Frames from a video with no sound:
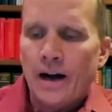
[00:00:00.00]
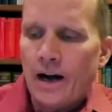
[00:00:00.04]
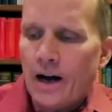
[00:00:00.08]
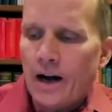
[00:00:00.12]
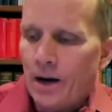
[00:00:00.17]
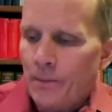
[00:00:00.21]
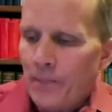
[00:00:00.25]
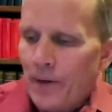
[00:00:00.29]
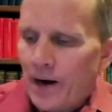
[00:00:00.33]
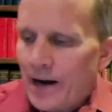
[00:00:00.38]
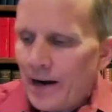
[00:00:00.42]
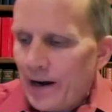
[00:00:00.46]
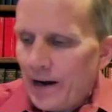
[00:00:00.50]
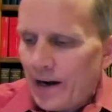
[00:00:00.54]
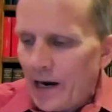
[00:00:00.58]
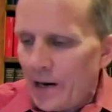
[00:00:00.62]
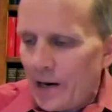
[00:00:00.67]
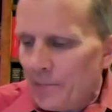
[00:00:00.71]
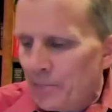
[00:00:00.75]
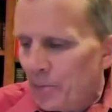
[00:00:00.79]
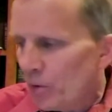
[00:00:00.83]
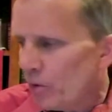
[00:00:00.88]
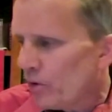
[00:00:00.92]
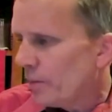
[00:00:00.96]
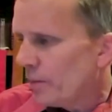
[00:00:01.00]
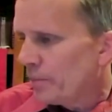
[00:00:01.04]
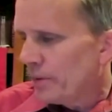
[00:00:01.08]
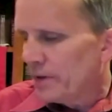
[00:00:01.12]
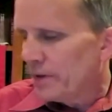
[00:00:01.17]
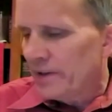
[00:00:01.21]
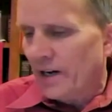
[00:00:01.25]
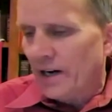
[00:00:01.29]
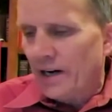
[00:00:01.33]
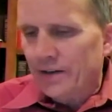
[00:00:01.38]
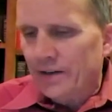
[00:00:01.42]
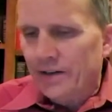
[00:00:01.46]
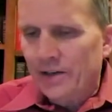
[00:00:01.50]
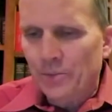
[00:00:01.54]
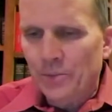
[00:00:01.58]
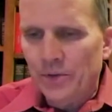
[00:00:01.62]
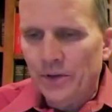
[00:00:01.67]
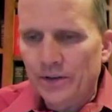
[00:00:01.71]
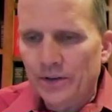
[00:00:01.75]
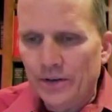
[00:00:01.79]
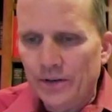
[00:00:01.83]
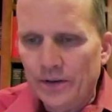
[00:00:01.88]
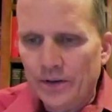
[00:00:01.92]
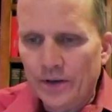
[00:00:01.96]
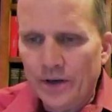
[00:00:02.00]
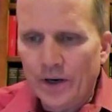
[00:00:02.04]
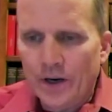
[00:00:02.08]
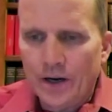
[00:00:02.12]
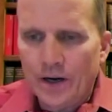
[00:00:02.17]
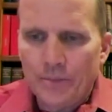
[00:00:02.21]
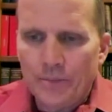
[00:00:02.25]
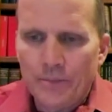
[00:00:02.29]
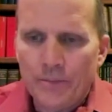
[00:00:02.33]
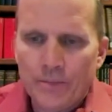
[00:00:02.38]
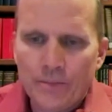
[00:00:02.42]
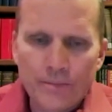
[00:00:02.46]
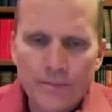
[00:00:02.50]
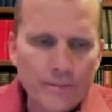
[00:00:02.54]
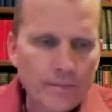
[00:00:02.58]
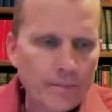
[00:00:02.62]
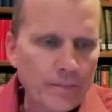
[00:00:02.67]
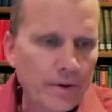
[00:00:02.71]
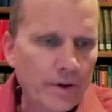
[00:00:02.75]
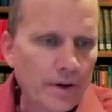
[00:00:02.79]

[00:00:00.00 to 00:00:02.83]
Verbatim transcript: Um, I, I pulled up a document, um,